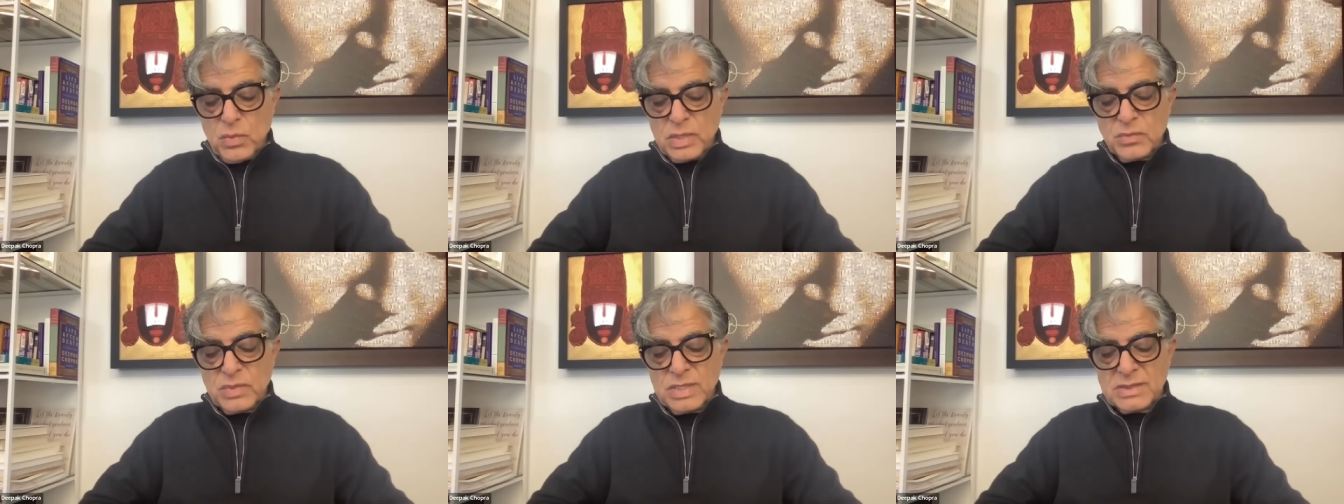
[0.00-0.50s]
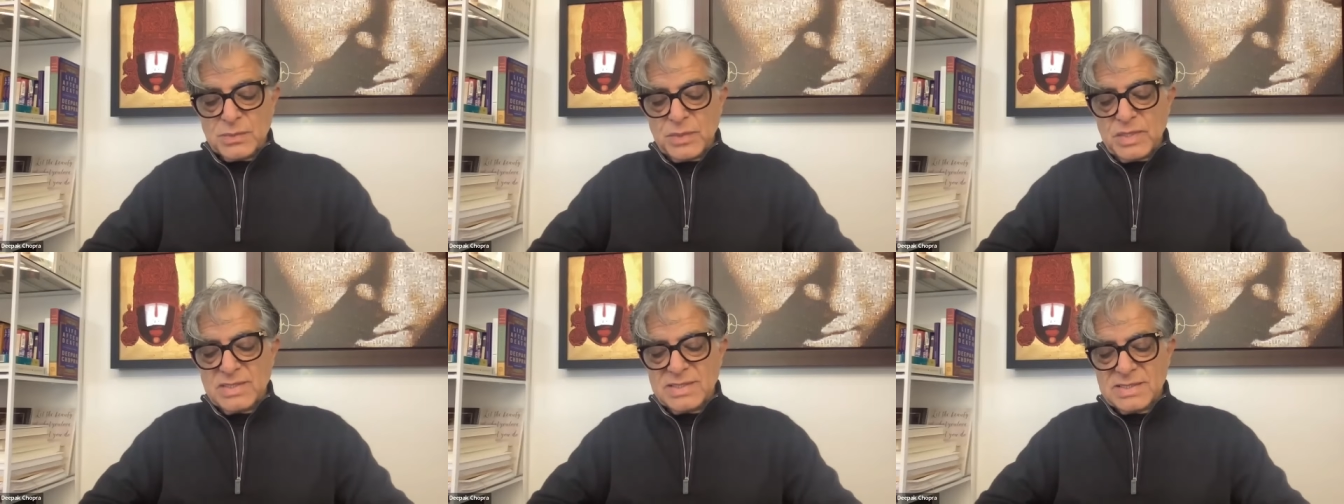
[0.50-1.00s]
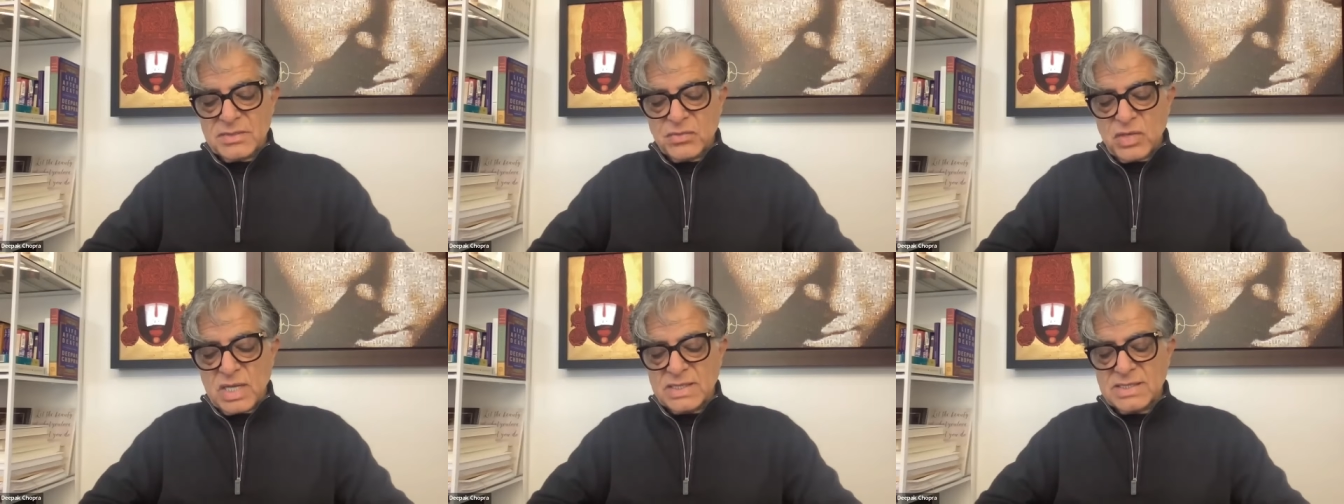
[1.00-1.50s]
When we experience
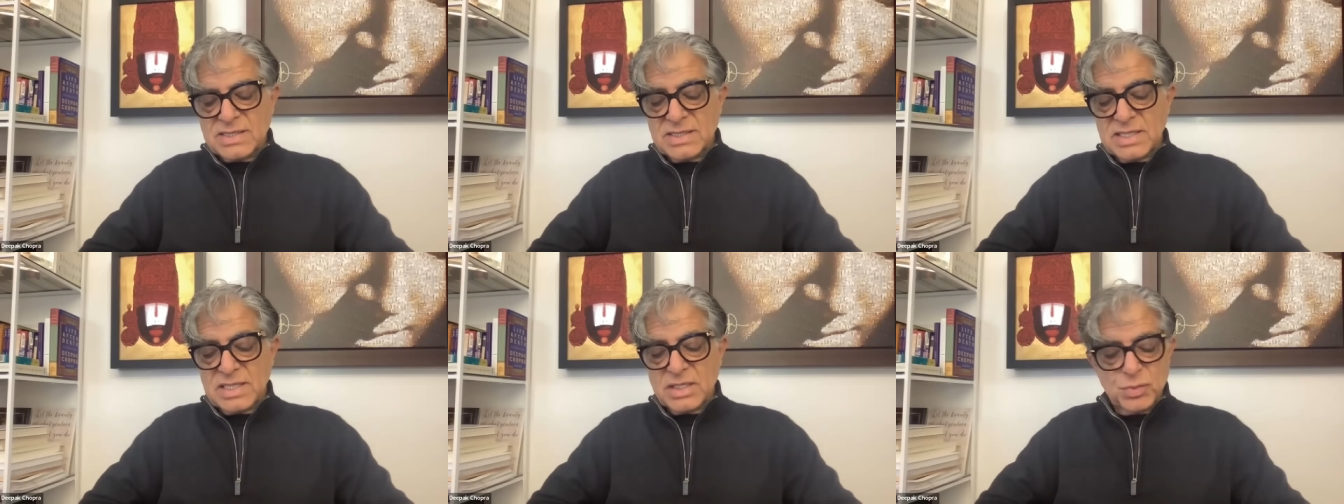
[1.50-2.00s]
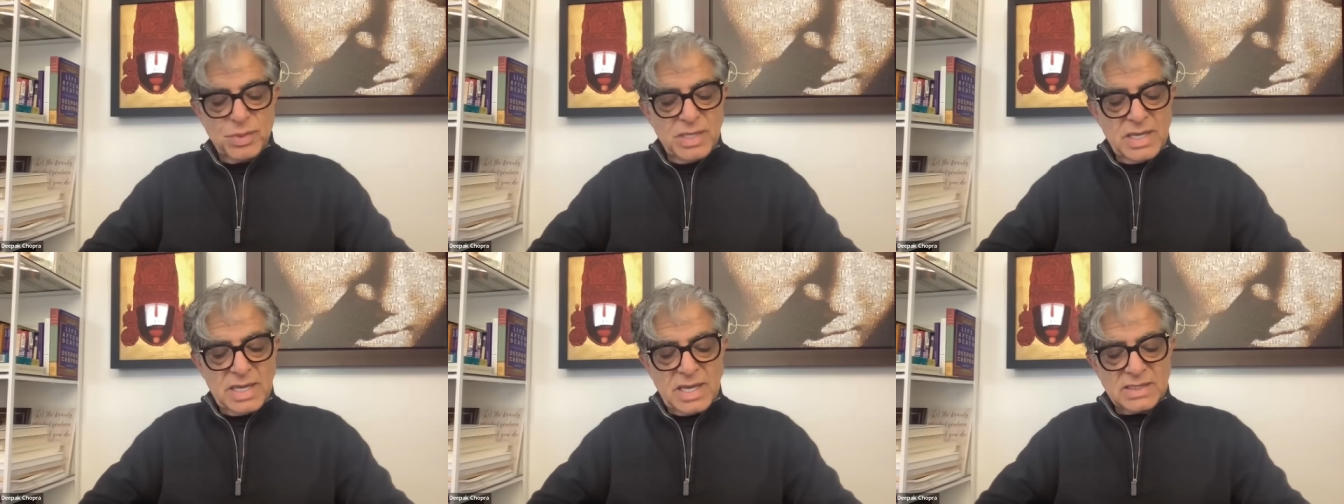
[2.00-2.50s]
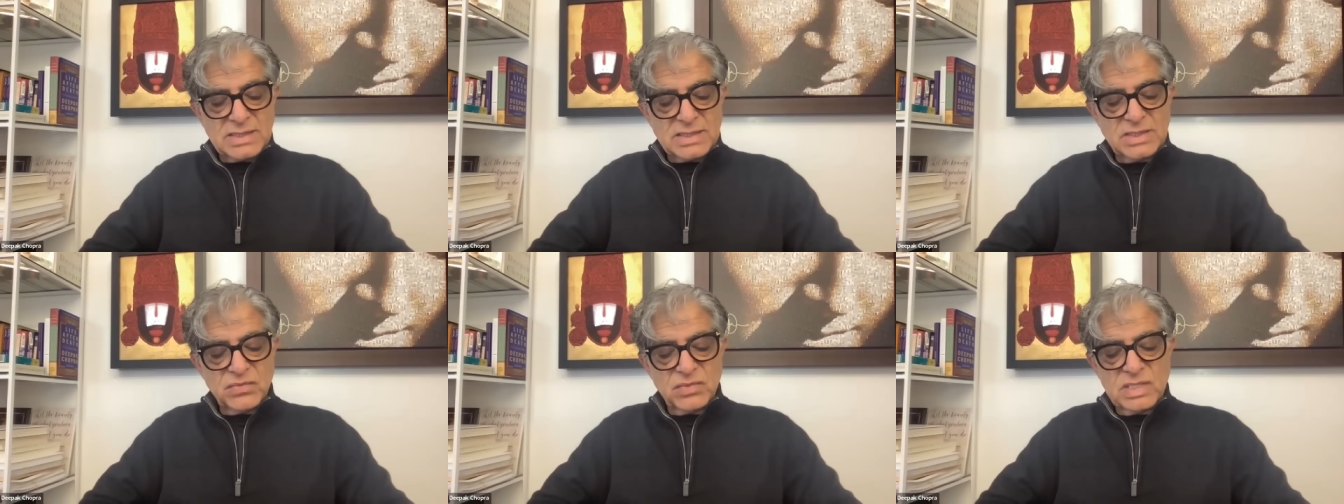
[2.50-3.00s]
stress, the HPA
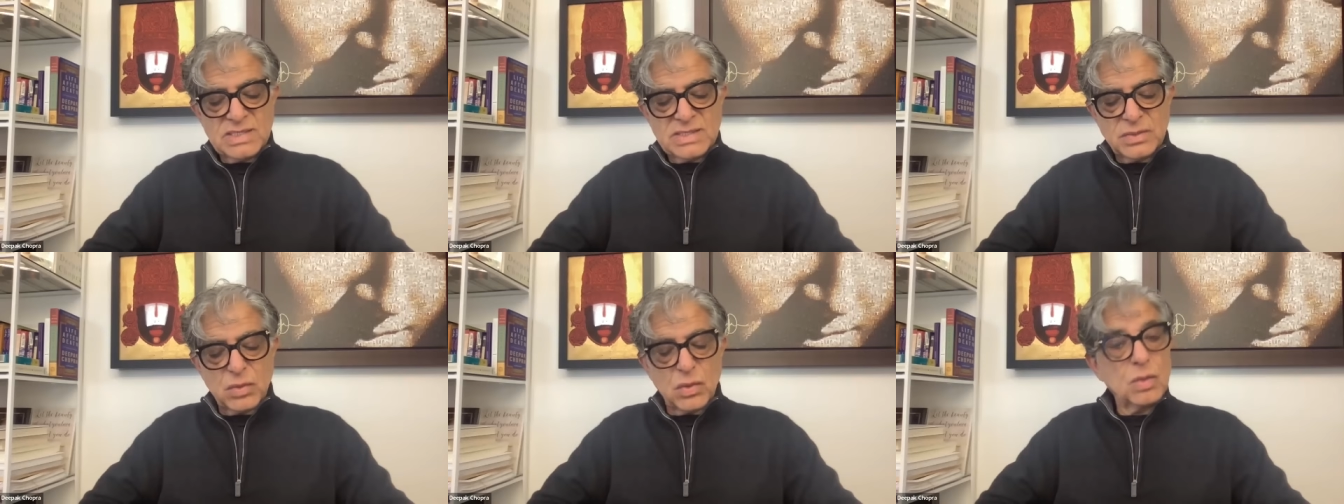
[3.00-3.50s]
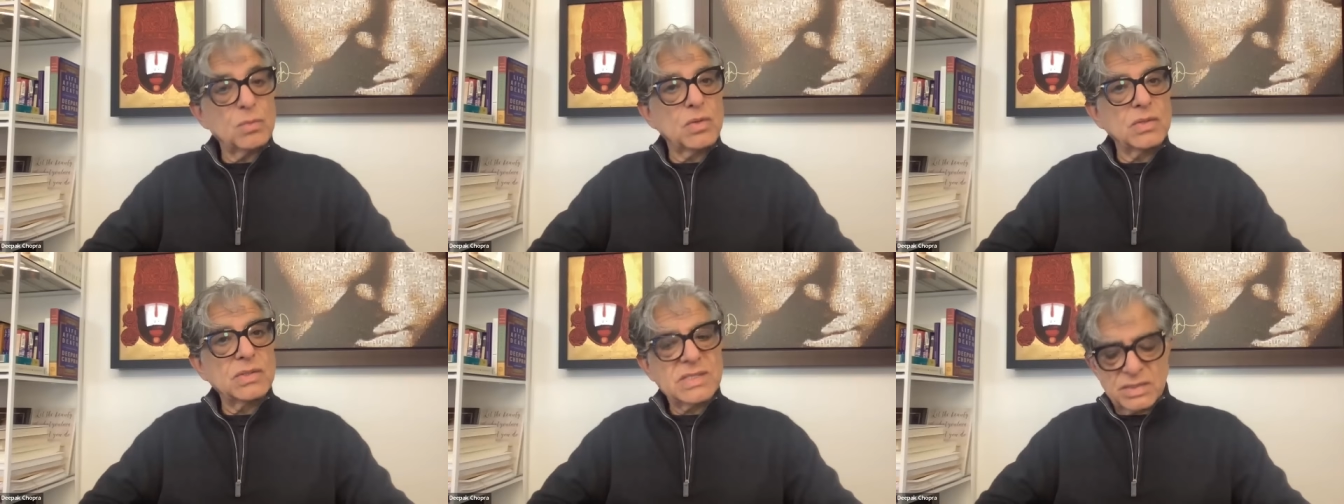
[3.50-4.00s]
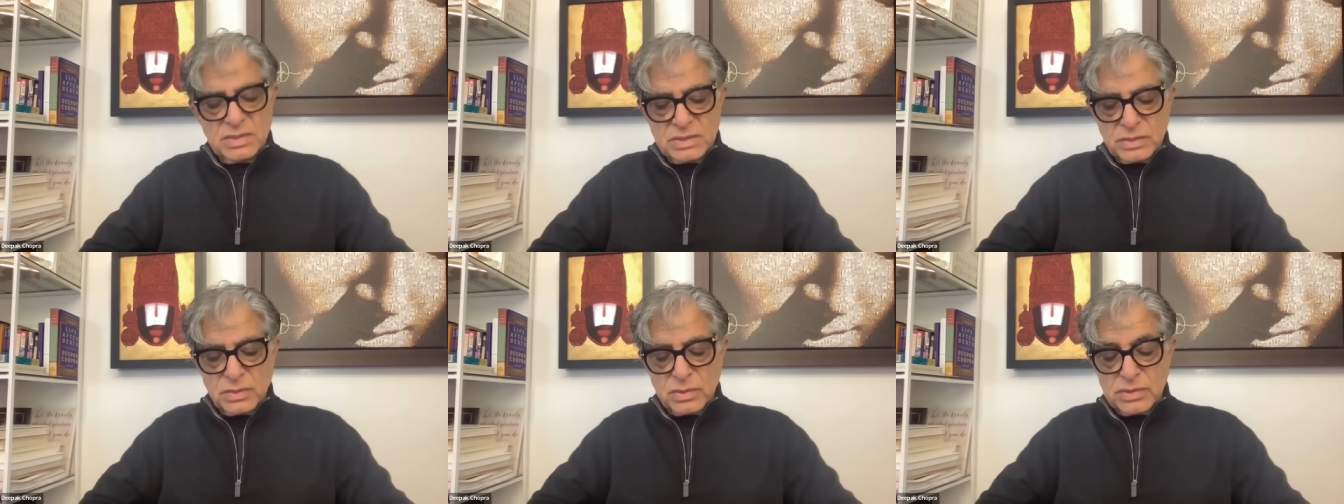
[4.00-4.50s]
axis releases hormones such
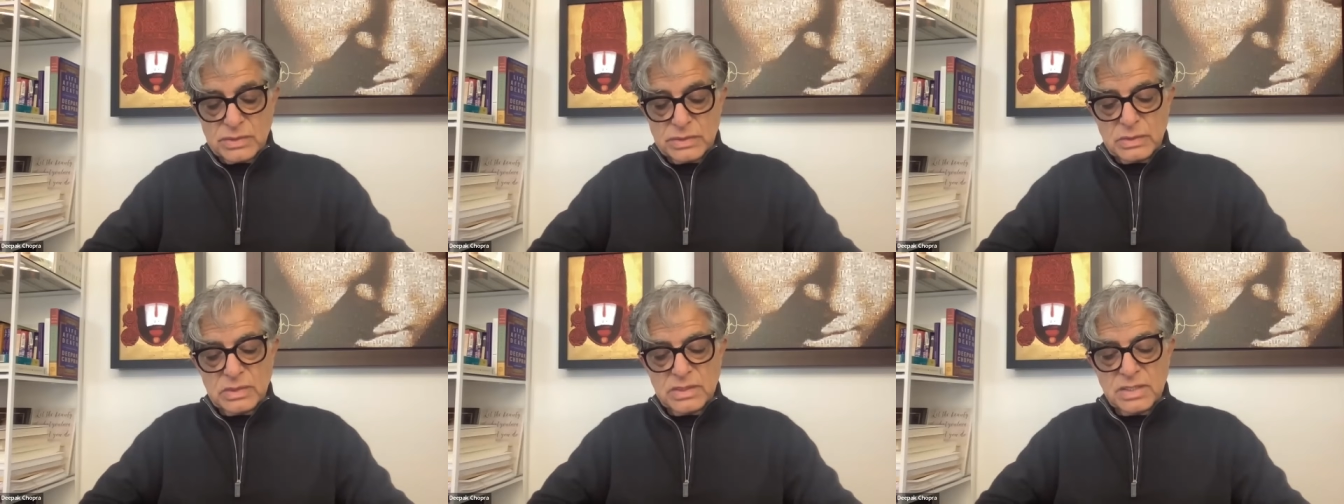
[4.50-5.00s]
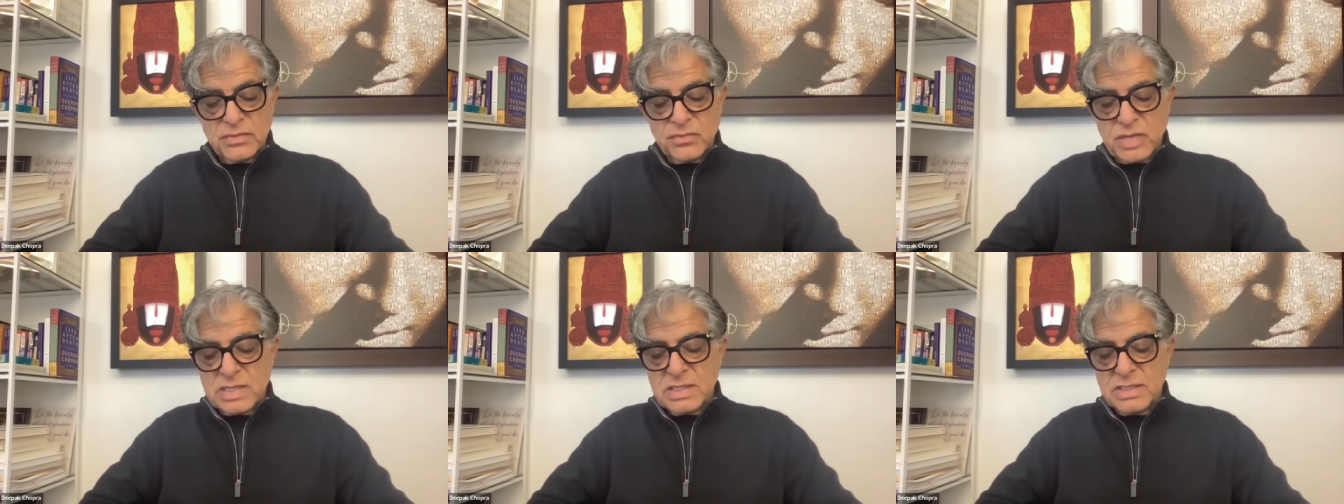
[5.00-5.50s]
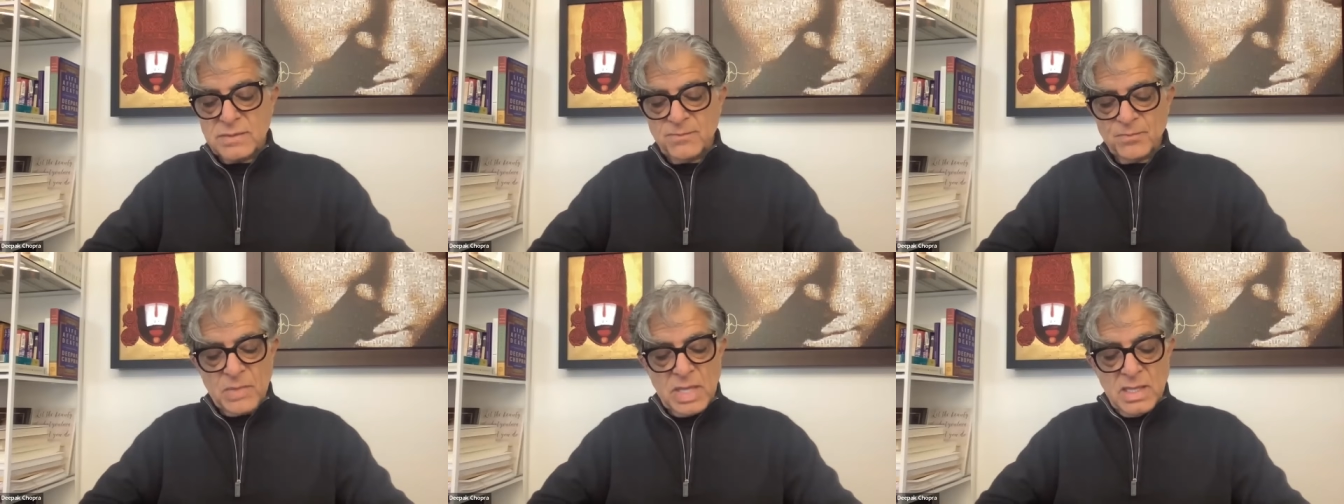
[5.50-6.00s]
as cortisol and adrenaline.